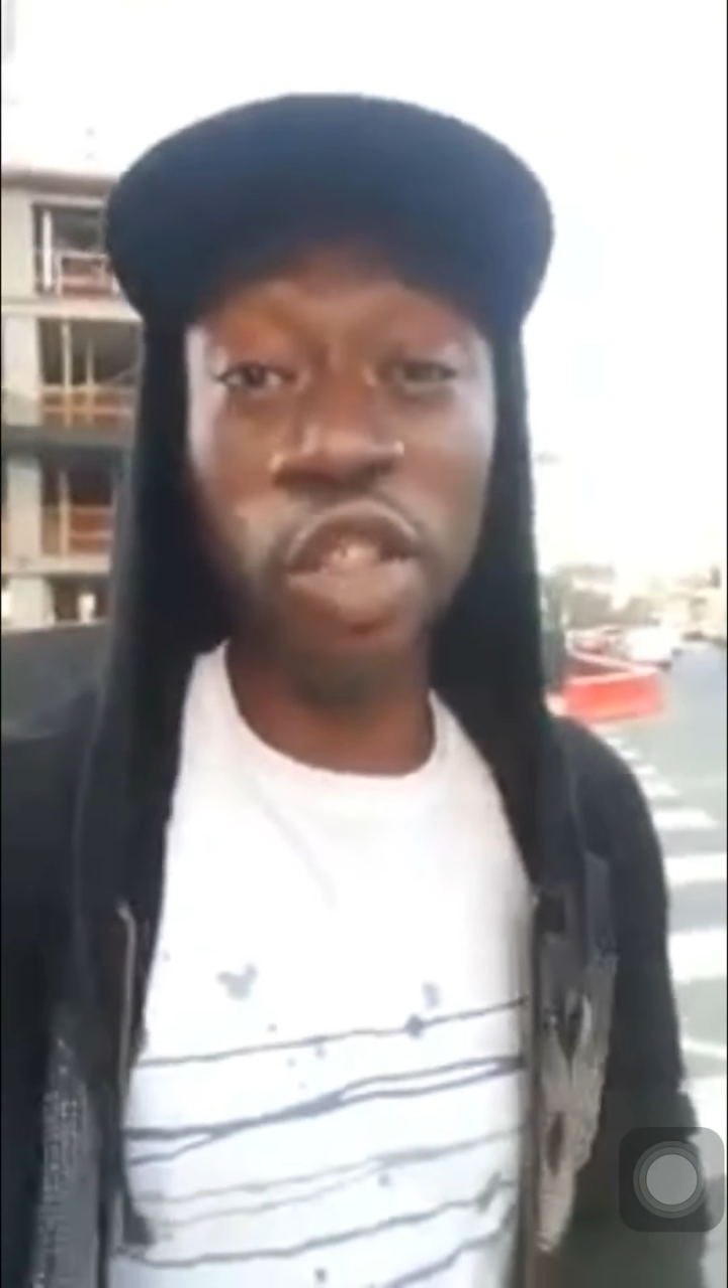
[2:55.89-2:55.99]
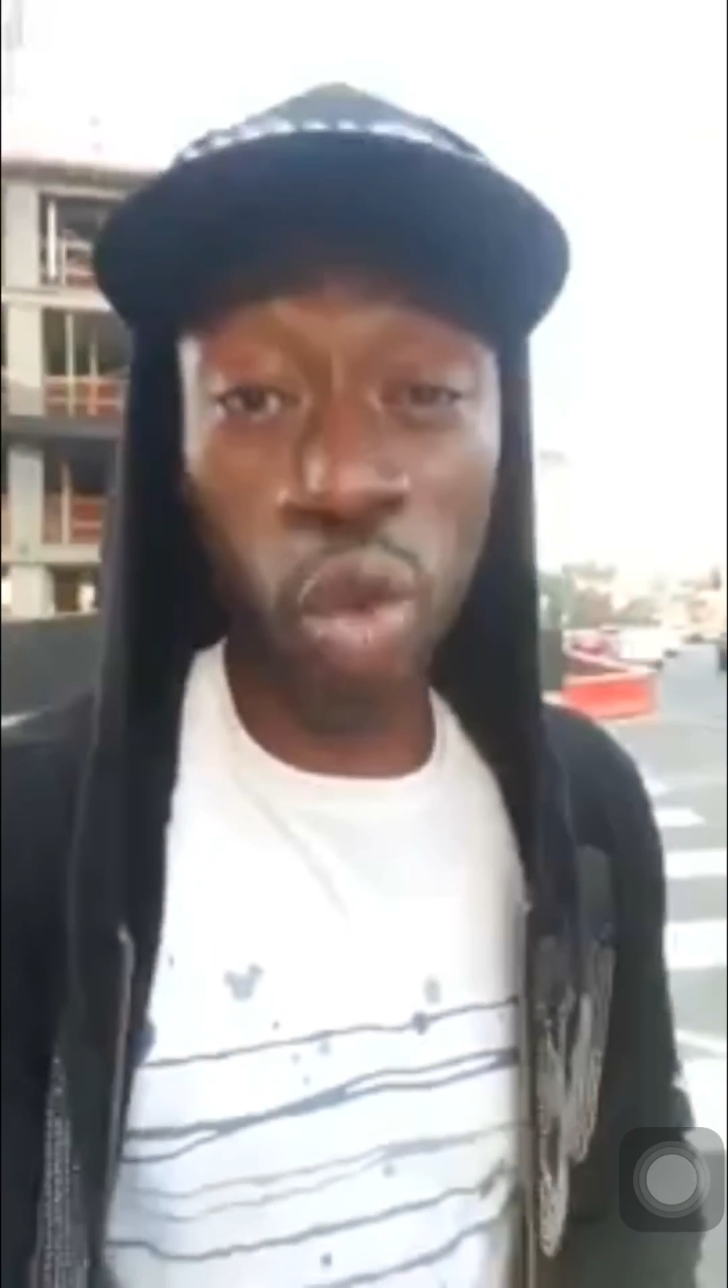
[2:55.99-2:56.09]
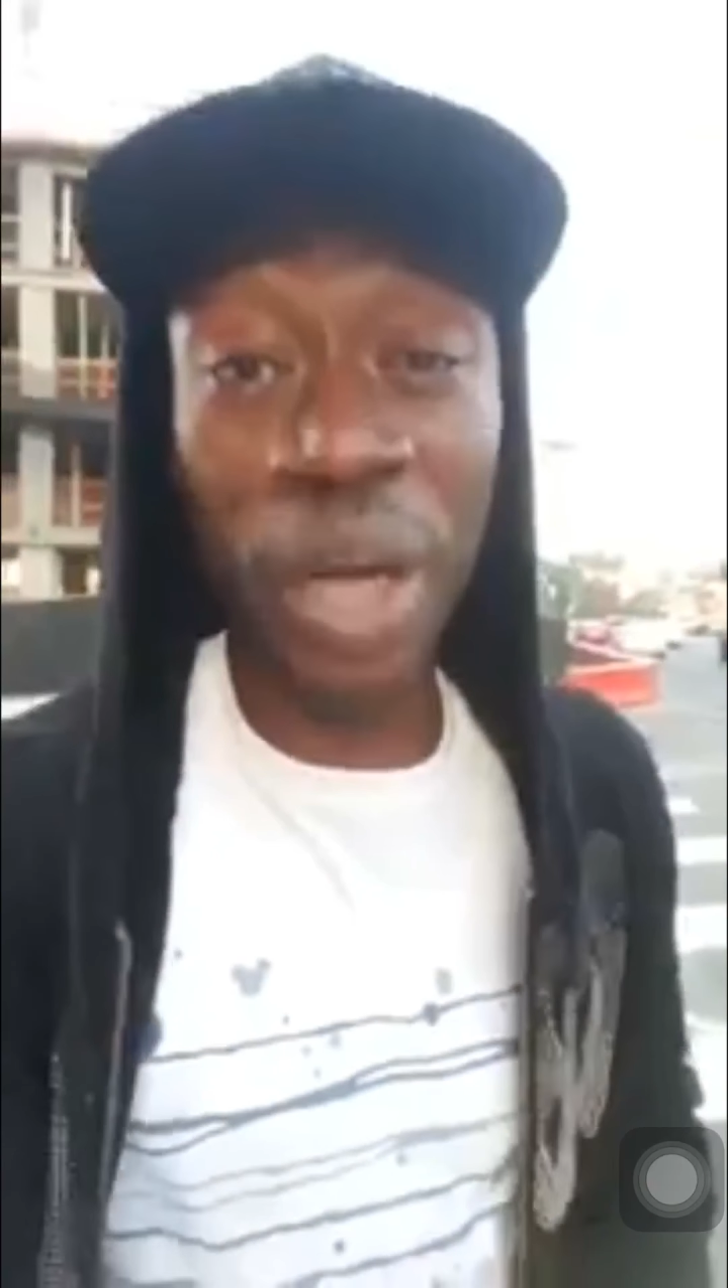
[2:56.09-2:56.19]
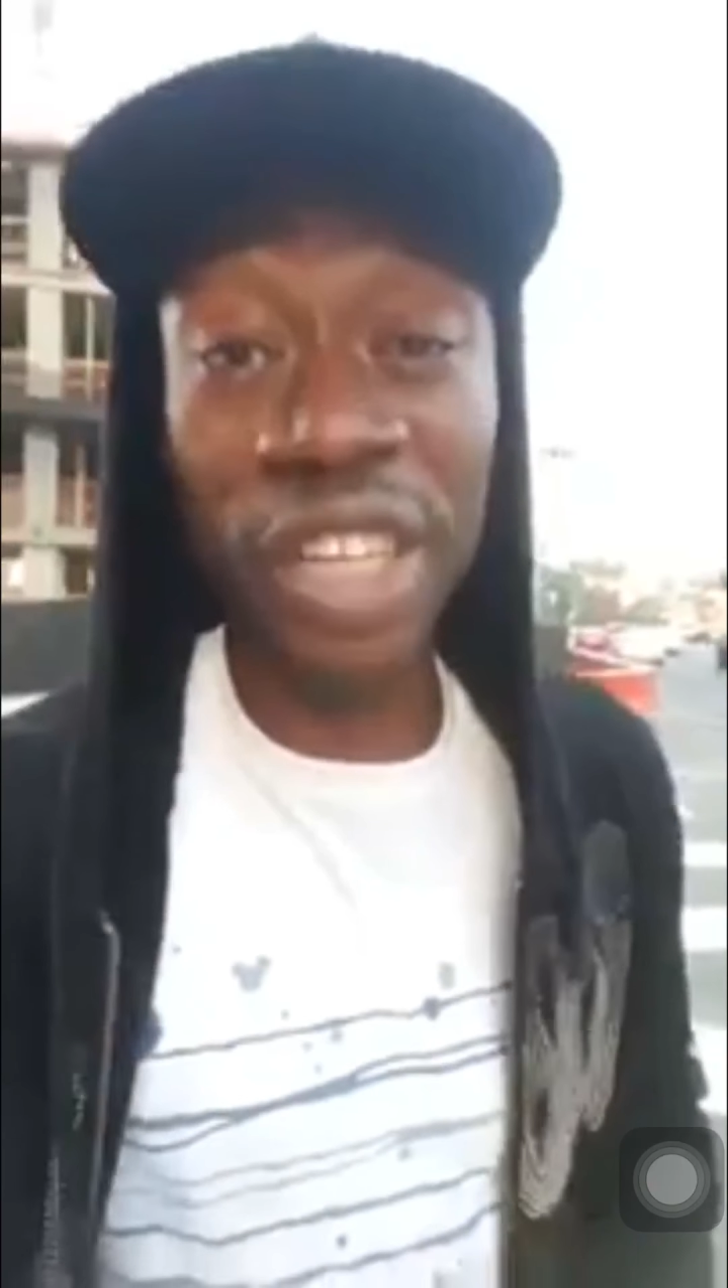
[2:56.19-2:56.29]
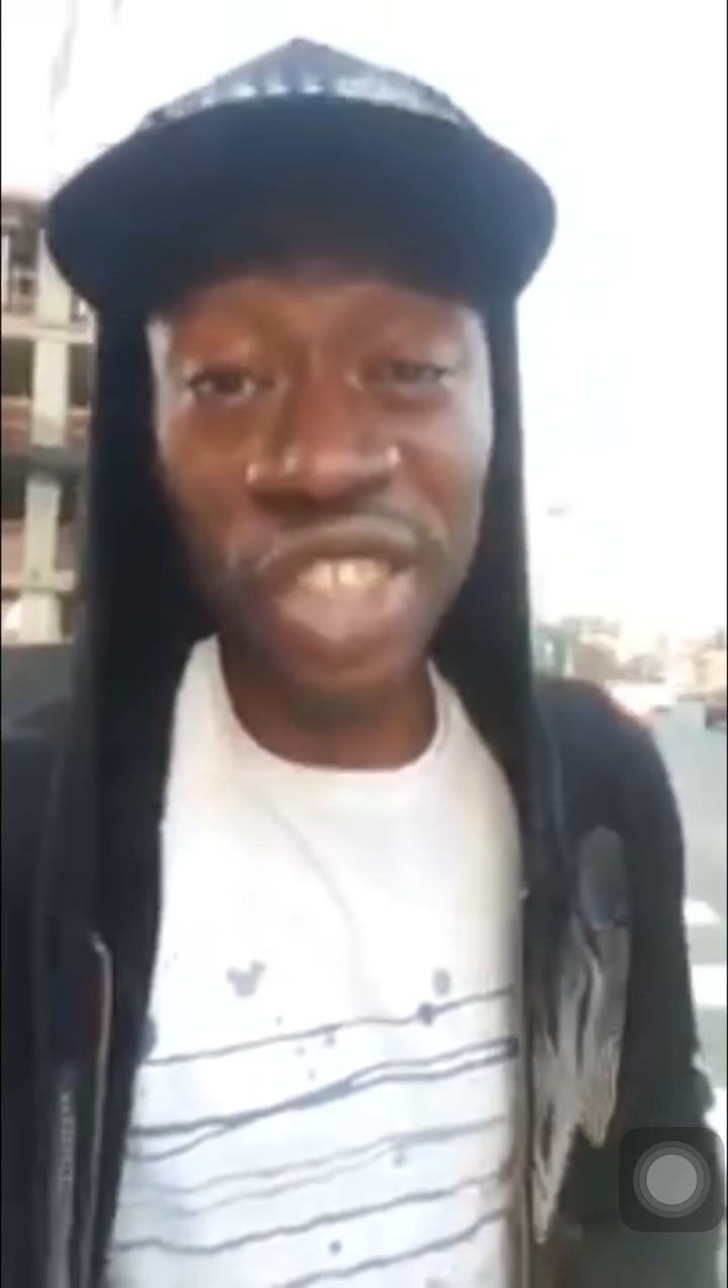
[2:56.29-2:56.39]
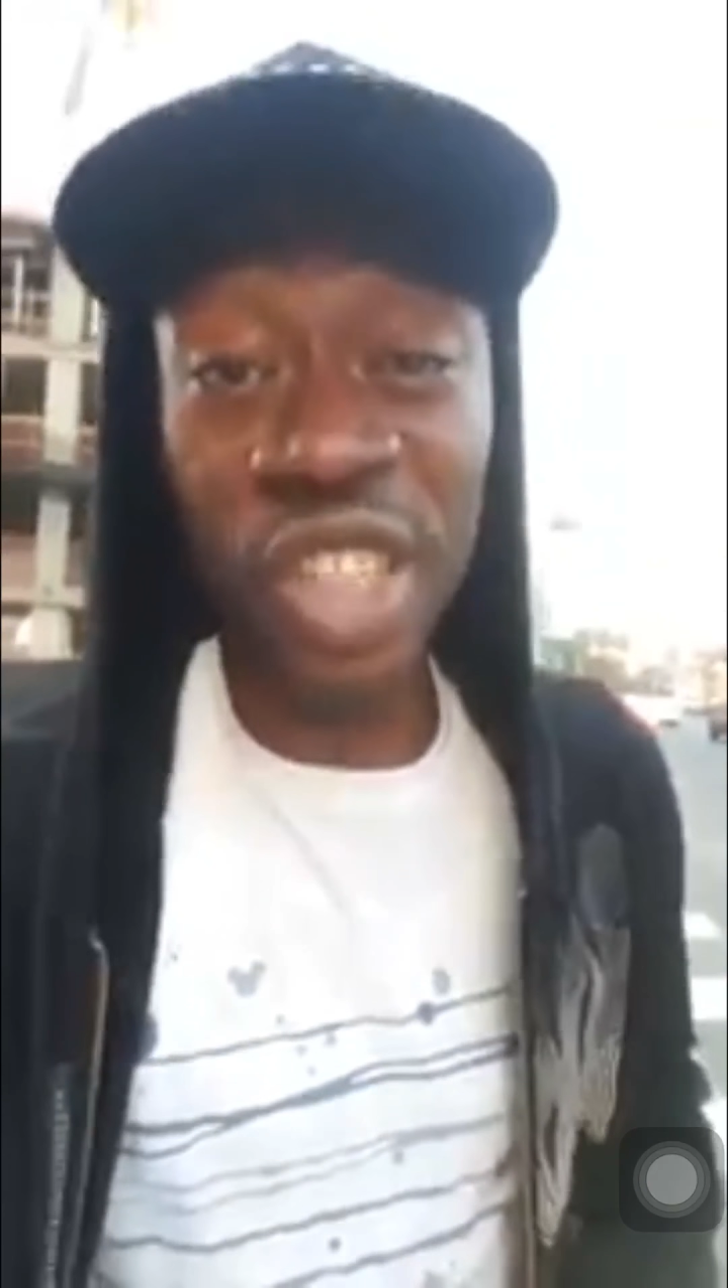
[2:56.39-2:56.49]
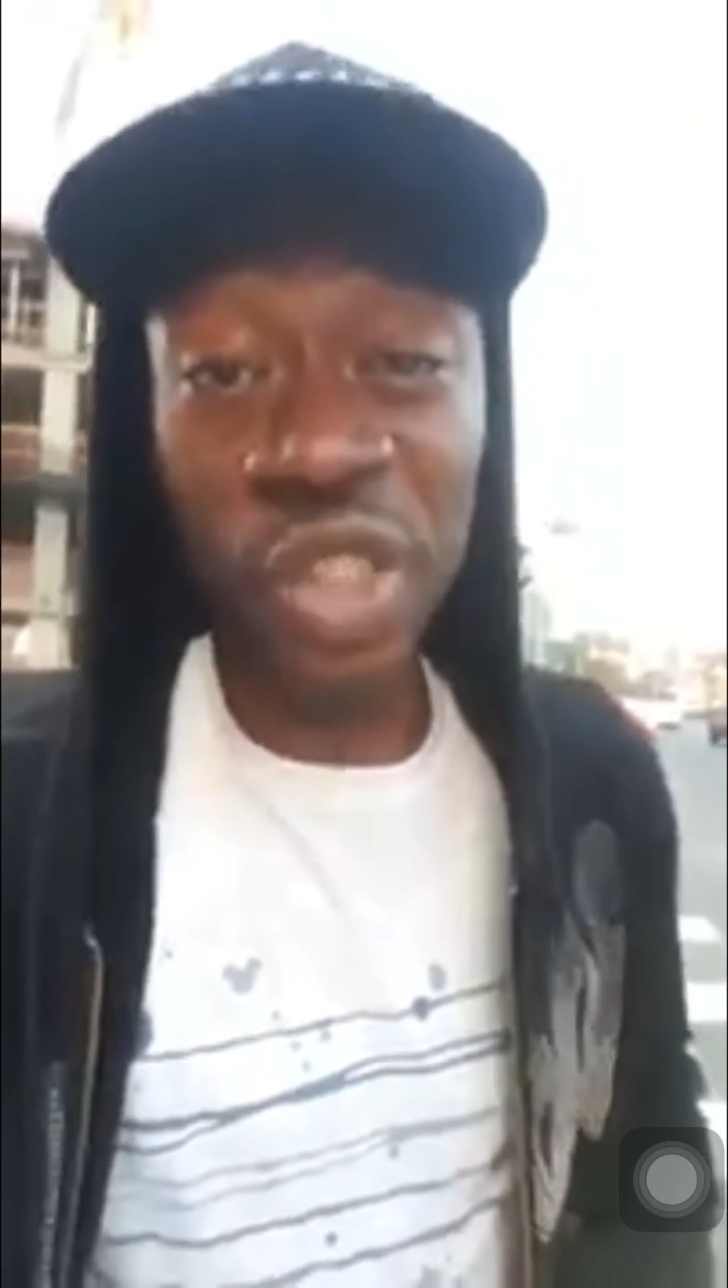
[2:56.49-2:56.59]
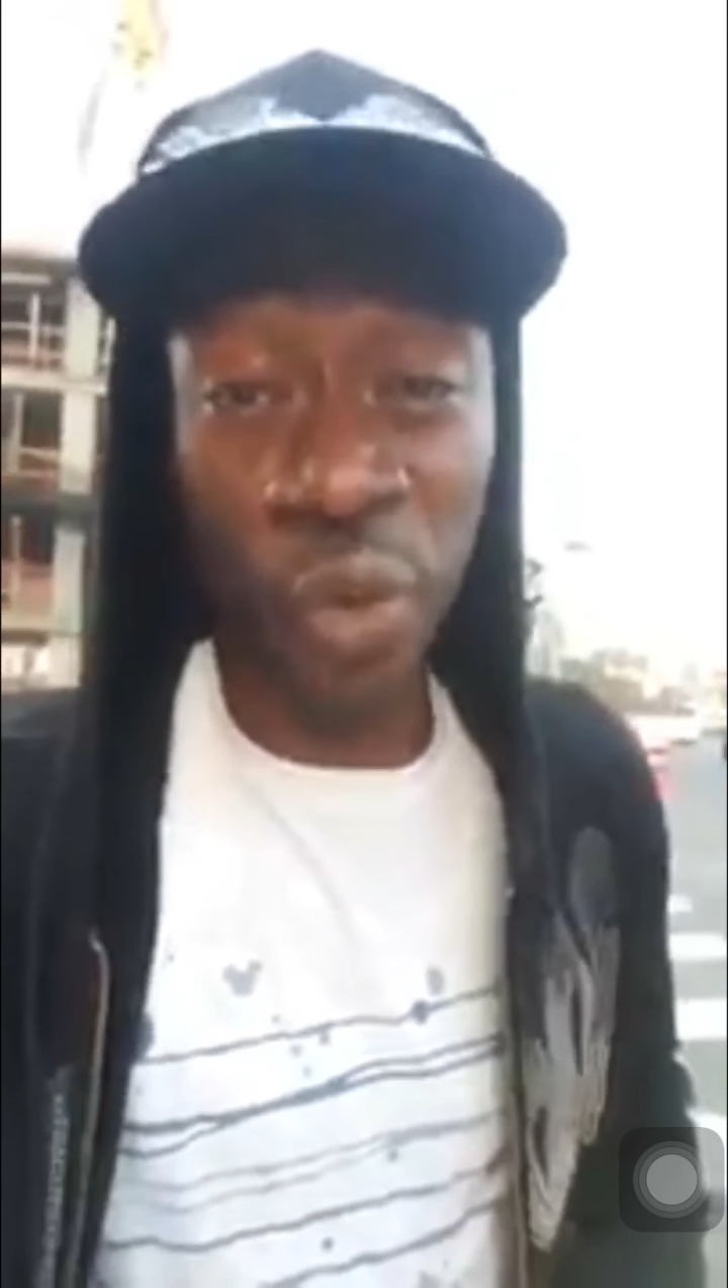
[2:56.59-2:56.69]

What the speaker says: 26